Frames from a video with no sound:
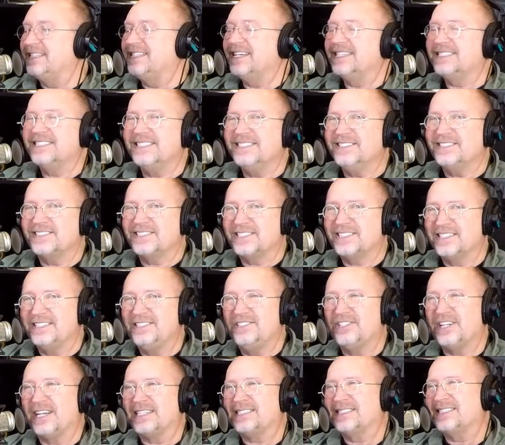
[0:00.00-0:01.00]
it doesn't
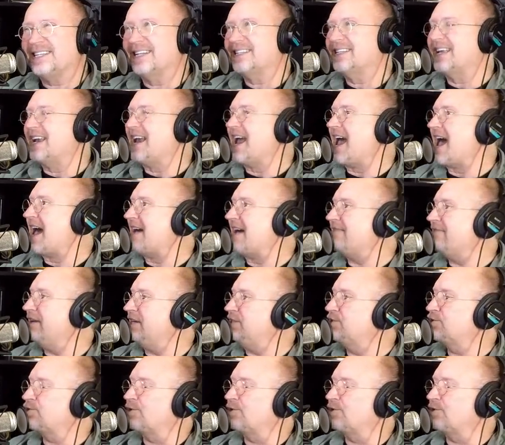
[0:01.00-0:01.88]
suggest that they have a